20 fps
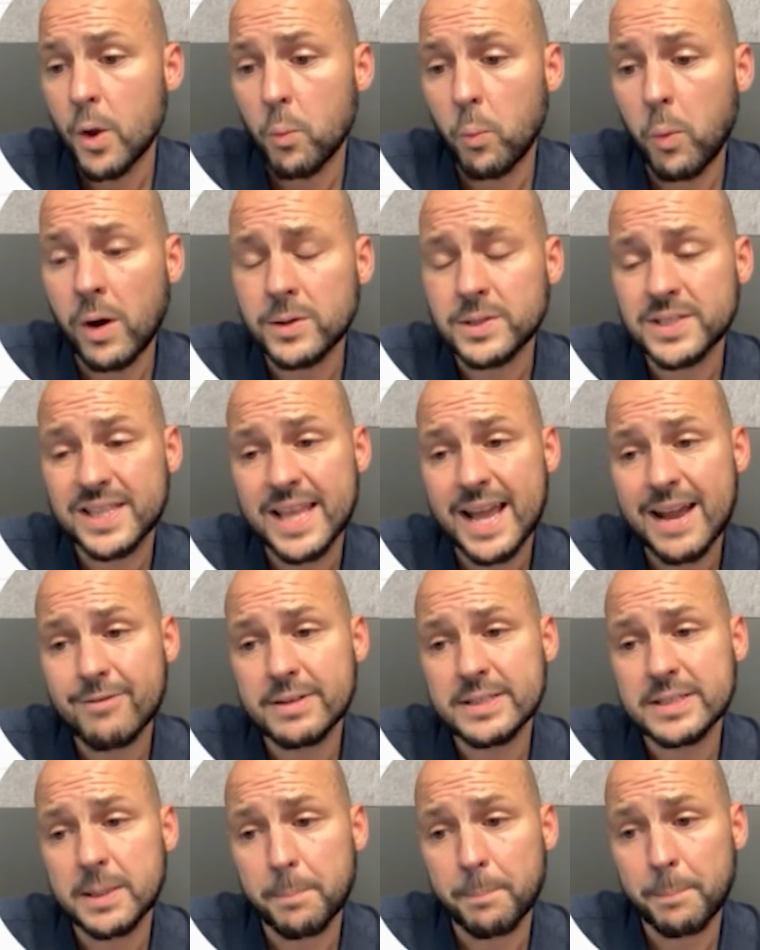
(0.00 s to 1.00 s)
whilst
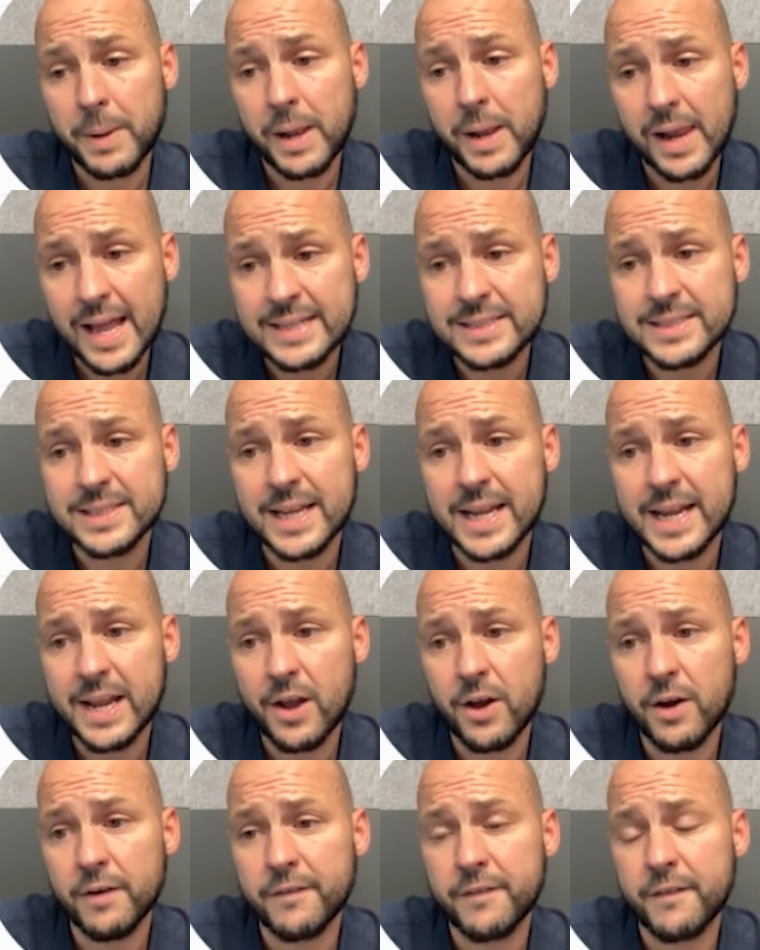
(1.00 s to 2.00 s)
there is
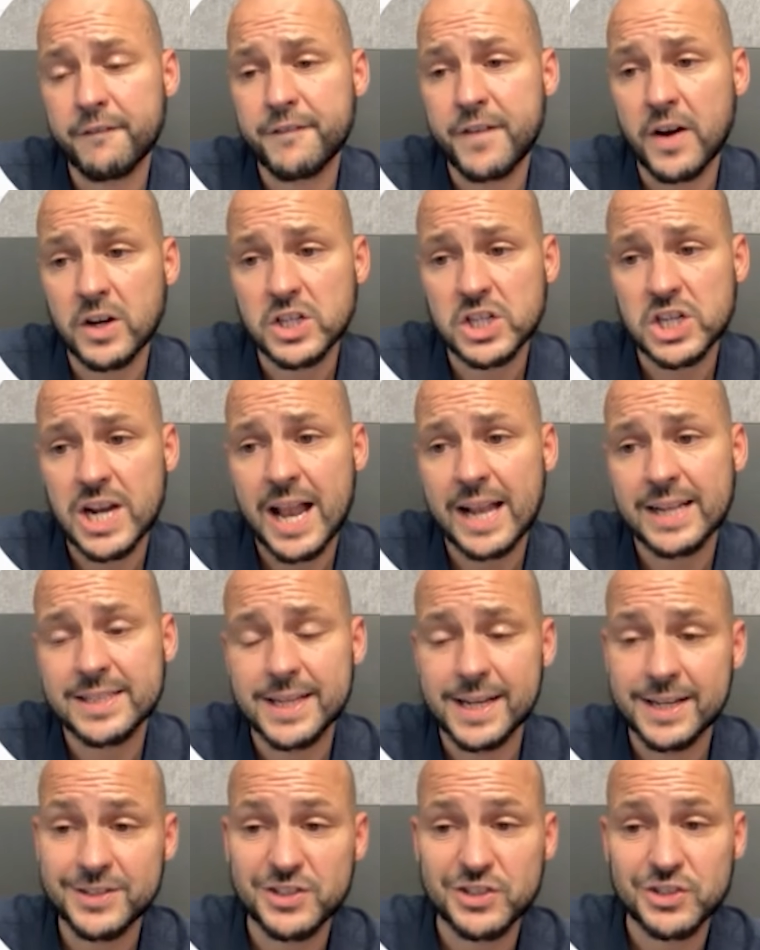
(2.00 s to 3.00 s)
plenty of
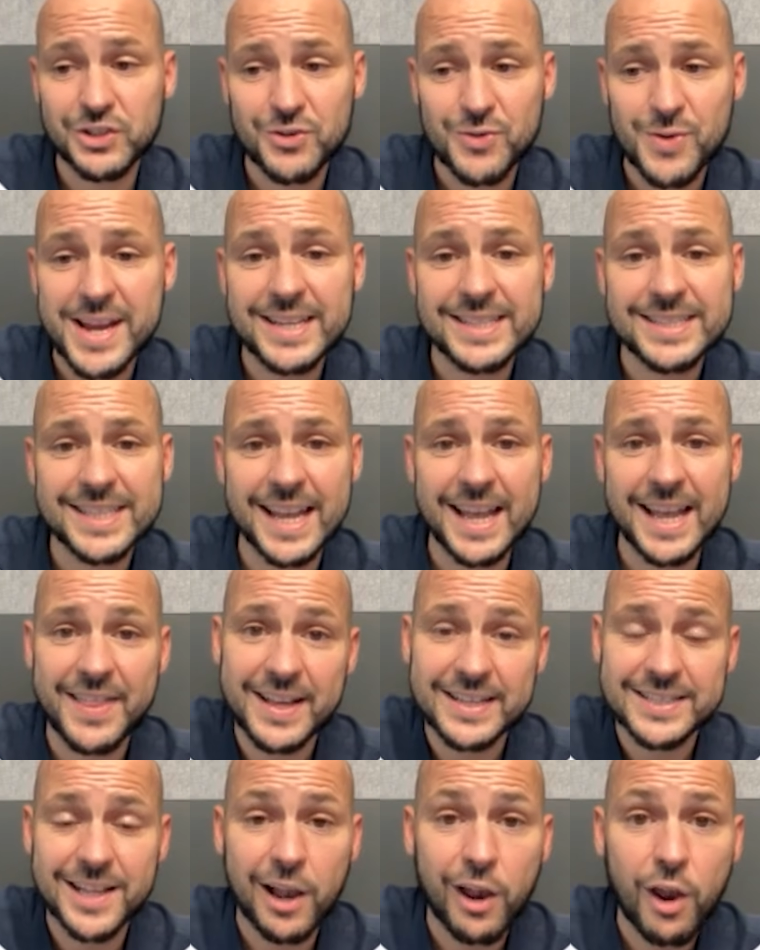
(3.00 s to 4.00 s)
functionality and screens here,
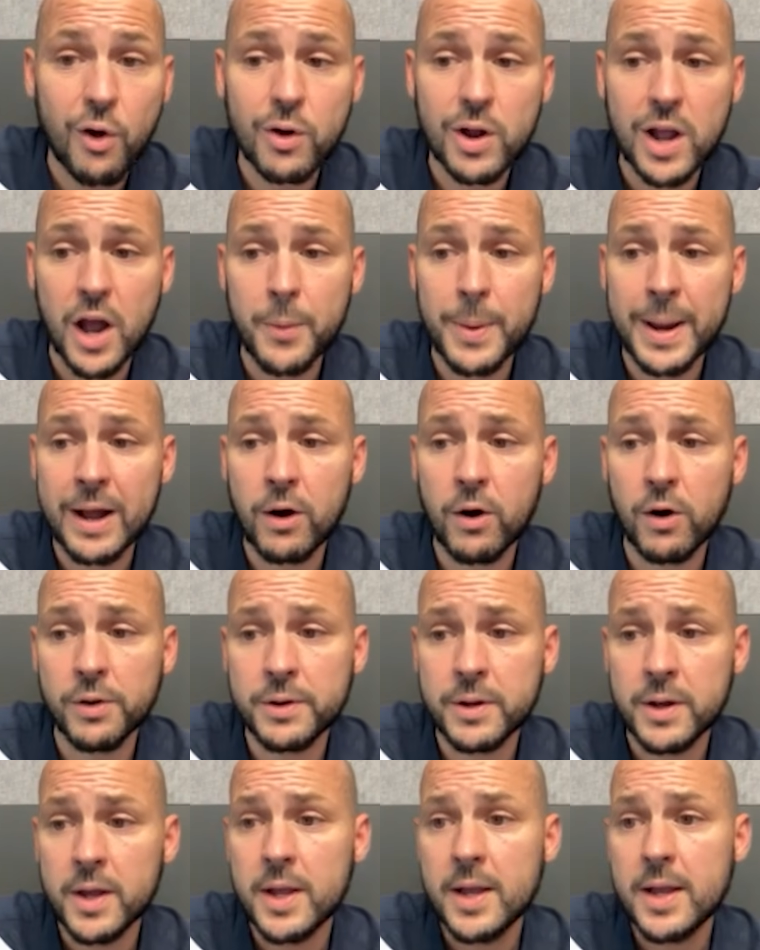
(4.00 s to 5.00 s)
there's a lot going on.